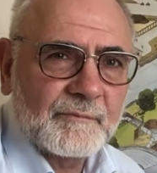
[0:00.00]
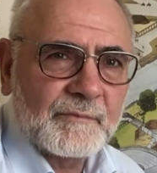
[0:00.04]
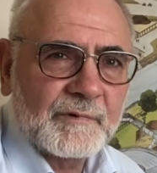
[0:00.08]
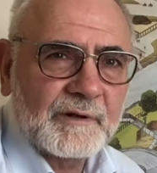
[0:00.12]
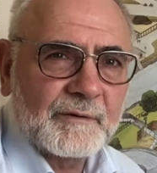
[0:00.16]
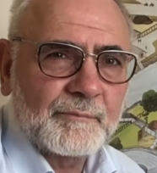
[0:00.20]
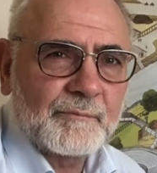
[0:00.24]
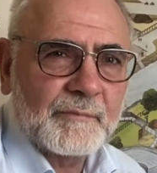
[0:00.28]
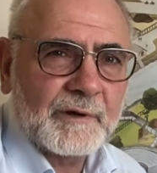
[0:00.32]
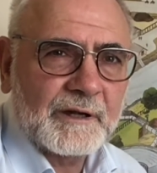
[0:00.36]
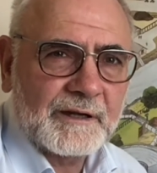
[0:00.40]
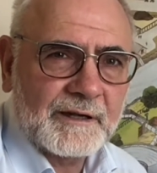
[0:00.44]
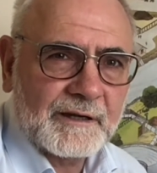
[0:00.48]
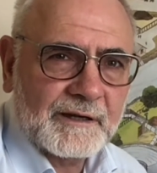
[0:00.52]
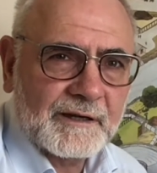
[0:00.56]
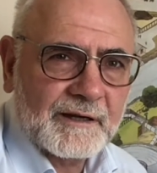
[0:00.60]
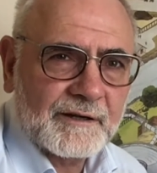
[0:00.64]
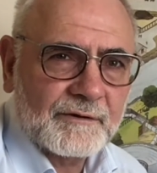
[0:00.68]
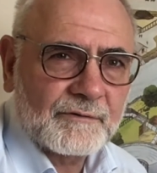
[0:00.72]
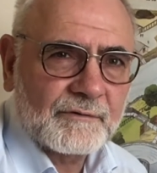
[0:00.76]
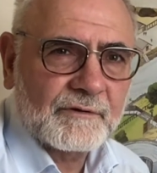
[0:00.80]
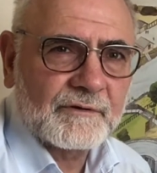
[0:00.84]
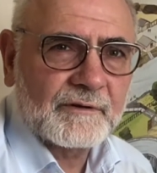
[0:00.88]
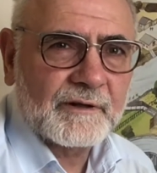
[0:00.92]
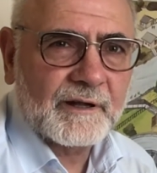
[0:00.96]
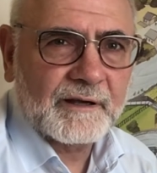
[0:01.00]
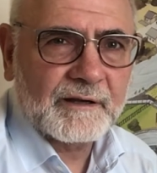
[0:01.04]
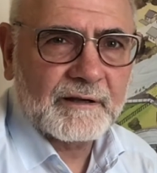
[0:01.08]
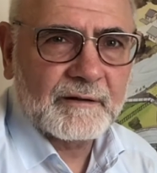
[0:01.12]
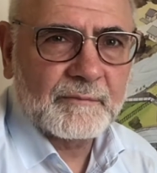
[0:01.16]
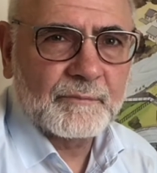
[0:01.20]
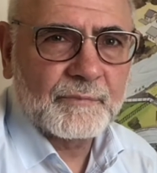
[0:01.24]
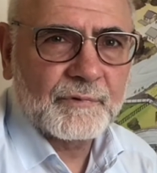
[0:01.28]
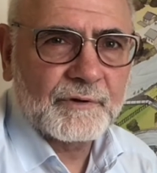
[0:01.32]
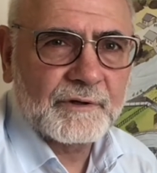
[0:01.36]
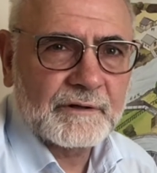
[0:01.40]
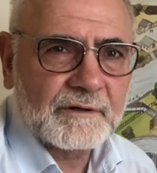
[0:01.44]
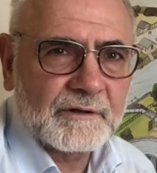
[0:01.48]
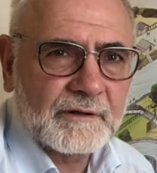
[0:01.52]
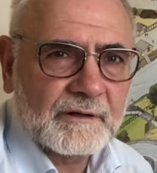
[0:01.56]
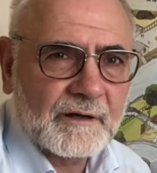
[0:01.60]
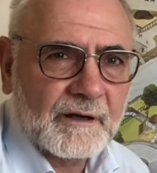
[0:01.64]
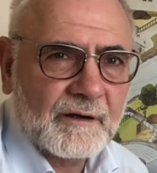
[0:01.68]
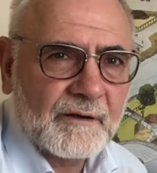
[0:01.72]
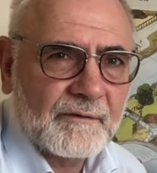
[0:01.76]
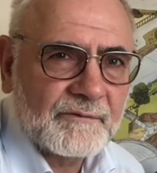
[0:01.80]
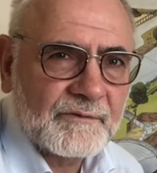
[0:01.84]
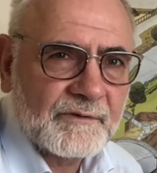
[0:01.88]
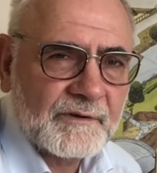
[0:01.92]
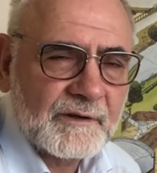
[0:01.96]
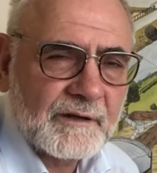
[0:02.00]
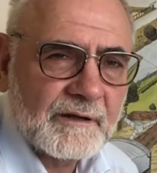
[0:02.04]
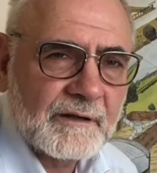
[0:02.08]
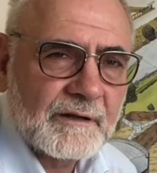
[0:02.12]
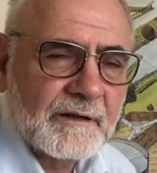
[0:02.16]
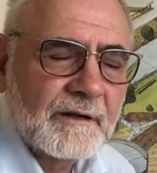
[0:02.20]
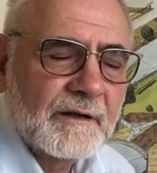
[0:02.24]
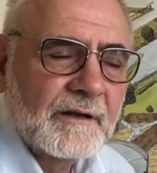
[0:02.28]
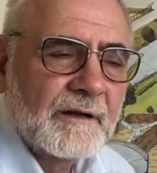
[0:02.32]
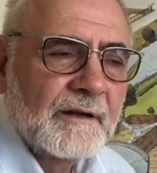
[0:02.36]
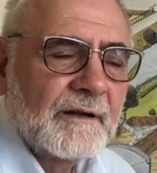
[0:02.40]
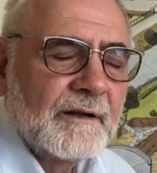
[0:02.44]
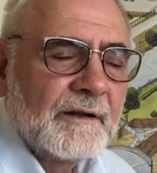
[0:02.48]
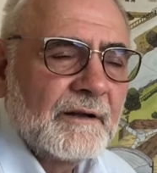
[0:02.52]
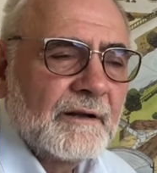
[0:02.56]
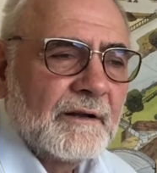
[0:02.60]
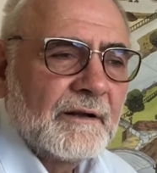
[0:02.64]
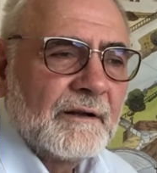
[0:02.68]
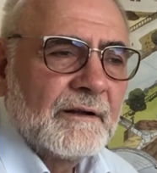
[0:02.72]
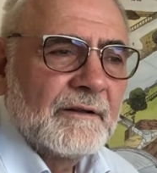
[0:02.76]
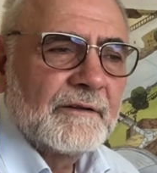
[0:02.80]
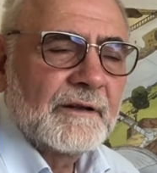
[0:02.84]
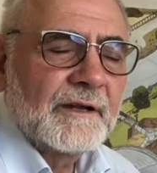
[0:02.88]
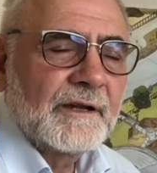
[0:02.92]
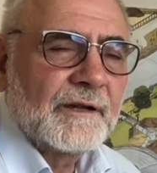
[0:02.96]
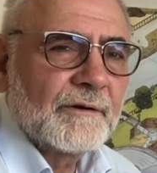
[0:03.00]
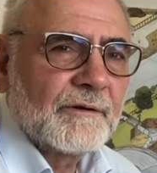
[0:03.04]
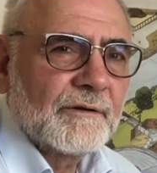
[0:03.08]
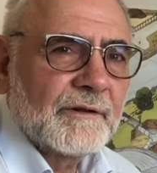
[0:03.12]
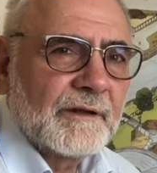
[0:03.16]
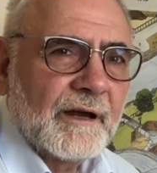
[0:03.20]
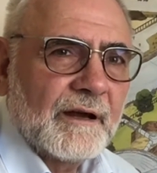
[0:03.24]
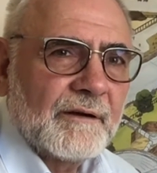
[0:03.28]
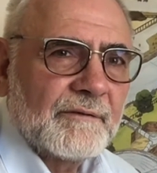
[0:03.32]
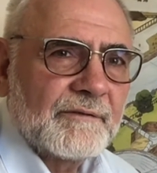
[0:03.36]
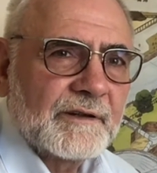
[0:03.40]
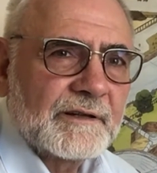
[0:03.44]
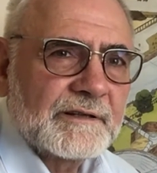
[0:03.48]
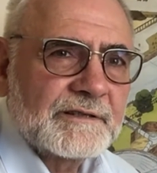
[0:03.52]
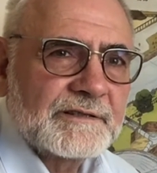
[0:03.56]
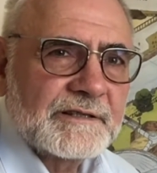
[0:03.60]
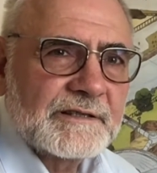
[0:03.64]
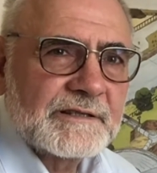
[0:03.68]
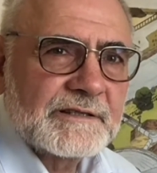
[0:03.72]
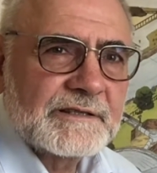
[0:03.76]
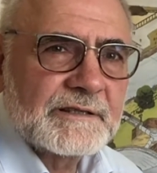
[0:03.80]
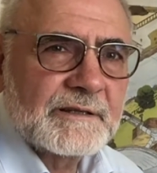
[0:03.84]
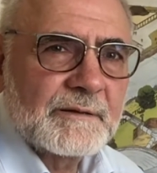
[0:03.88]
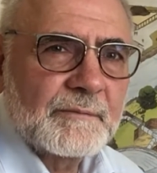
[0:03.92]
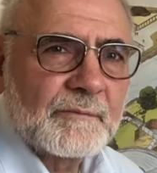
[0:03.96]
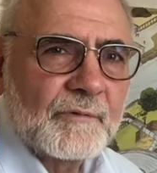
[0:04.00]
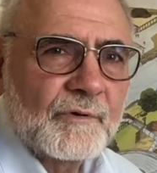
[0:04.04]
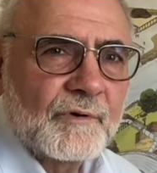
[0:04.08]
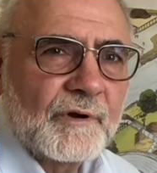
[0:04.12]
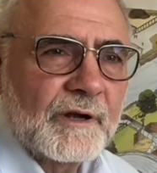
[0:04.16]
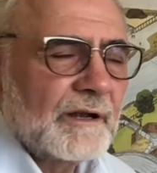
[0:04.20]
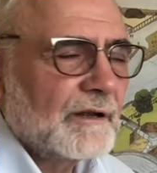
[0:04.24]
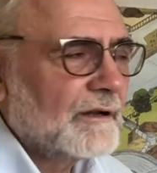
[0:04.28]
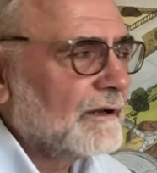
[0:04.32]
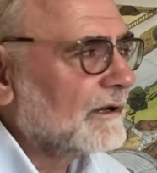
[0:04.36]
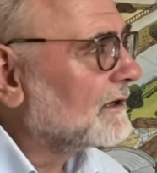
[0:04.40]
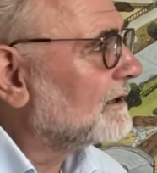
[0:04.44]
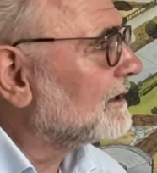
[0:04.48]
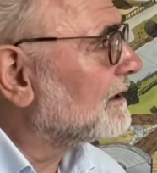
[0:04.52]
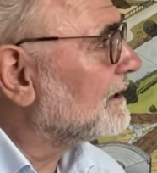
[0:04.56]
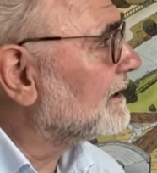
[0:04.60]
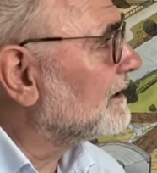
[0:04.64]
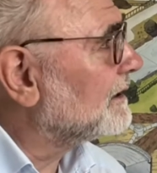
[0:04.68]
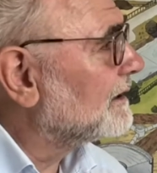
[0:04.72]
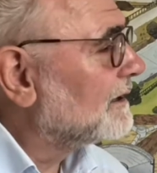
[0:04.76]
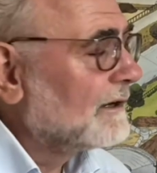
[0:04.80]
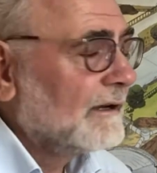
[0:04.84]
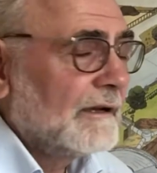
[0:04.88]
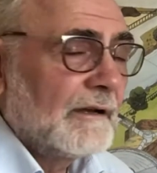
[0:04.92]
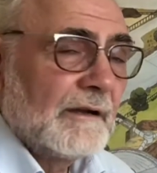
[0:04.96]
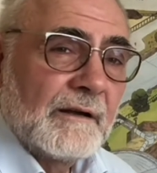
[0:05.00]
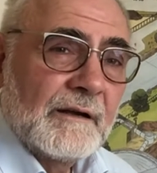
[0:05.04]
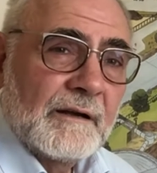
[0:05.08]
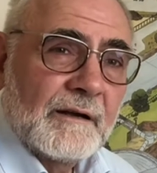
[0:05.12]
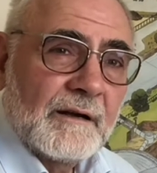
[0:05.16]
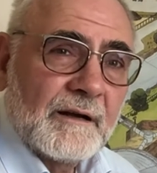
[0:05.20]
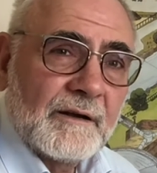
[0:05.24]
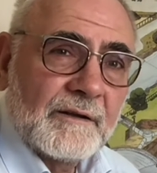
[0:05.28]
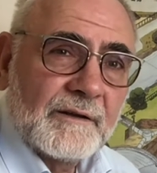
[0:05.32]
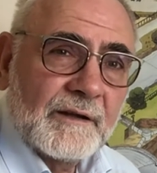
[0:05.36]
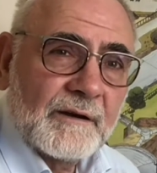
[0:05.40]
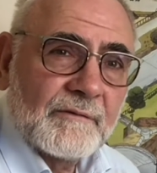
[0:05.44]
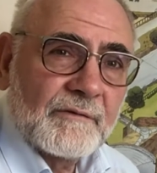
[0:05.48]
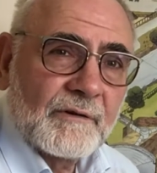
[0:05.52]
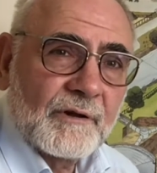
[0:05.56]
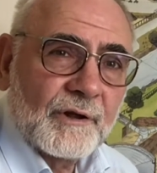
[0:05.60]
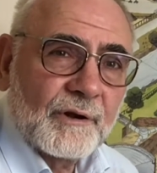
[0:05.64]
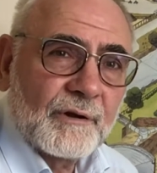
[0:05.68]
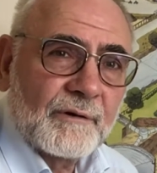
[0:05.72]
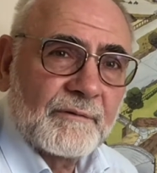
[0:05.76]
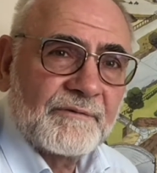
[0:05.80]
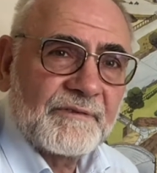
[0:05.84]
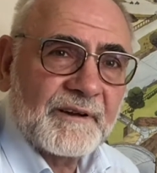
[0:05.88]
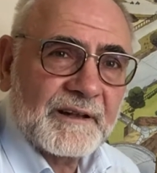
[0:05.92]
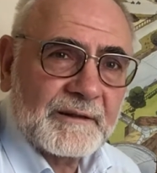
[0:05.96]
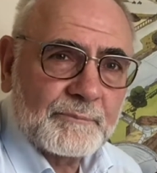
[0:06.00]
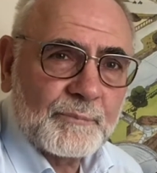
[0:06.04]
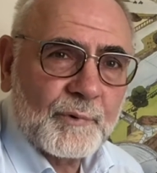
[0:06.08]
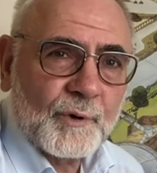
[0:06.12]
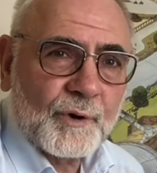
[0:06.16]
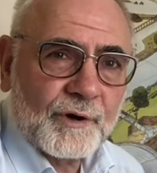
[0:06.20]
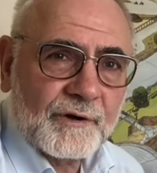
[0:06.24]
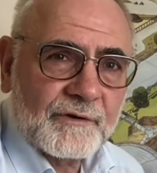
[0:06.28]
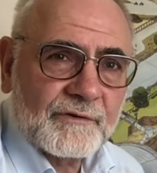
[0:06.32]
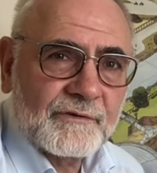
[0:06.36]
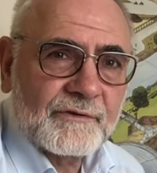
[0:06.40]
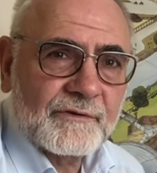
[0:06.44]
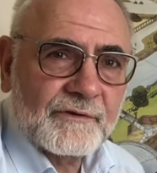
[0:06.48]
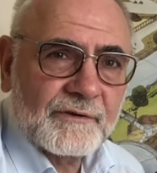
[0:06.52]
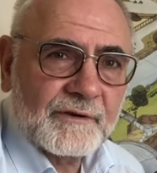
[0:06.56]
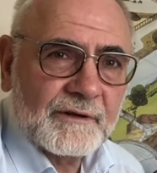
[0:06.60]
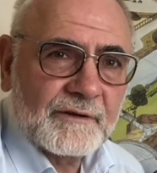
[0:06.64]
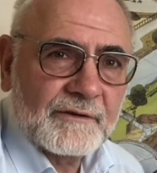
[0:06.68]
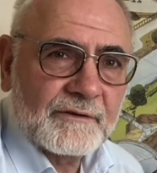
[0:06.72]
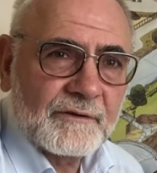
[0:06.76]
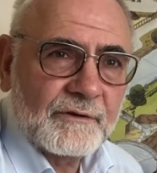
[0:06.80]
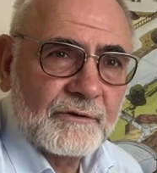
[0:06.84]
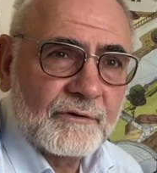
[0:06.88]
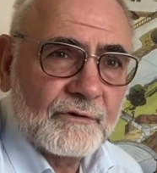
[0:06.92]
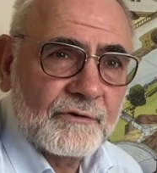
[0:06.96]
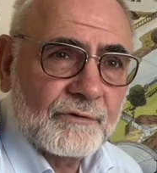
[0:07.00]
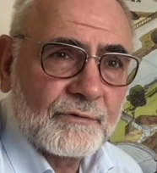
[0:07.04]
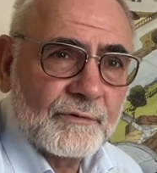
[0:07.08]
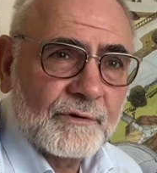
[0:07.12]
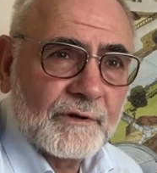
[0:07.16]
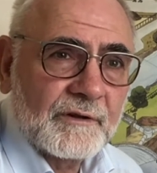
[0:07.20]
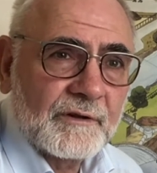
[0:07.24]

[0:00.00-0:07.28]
In many countries, like in Britain, I have seen they don't have that system regularly. They have a lot of fatbergs in the sewer